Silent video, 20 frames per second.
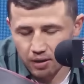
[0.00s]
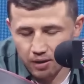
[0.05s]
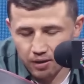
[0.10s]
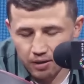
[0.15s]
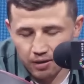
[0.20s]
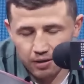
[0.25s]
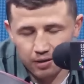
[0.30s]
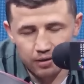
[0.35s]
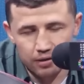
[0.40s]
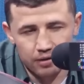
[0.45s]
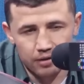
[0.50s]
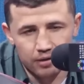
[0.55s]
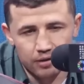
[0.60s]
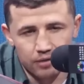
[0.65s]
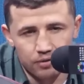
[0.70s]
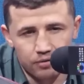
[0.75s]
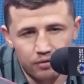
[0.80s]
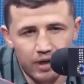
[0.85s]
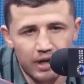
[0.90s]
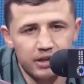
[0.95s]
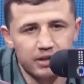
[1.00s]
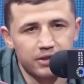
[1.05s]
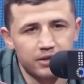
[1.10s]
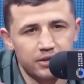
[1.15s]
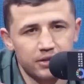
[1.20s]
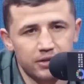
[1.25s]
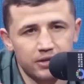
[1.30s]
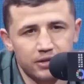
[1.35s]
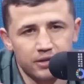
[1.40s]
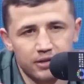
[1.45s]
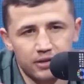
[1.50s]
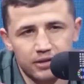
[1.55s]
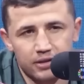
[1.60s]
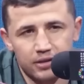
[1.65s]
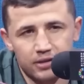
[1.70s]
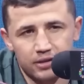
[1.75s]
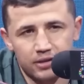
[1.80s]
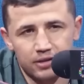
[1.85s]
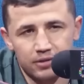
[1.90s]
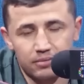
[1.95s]
challenge to Crawford. He
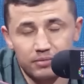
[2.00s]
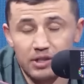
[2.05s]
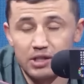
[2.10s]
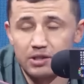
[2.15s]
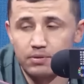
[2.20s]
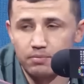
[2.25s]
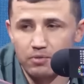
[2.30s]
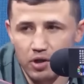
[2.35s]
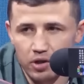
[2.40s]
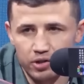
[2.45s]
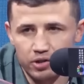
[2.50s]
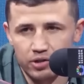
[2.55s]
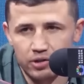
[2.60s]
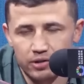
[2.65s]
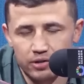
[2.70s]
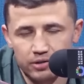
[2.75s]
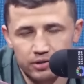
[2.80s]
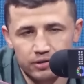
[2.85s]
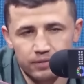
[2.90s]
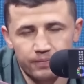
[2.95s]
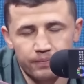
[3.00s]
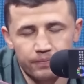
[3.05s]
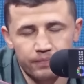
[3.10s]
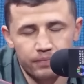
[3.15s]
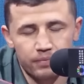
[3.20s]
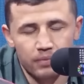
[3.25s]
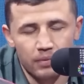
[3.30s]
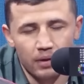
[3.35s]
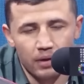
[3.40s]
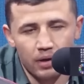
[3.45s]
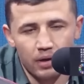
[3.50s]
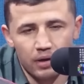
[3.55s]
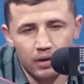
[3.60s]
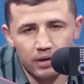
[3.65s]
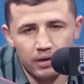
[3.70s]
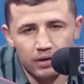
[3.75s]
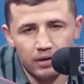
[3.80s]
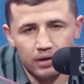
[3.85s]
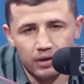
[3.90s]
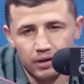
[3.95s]
described Madrimov as a genuine
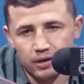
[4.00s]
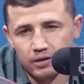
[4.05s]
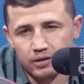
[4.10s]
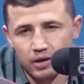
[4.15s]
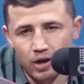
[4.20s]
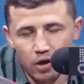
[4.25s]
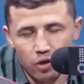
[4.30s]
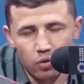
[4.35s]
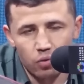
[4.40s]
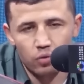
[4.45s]
threat, even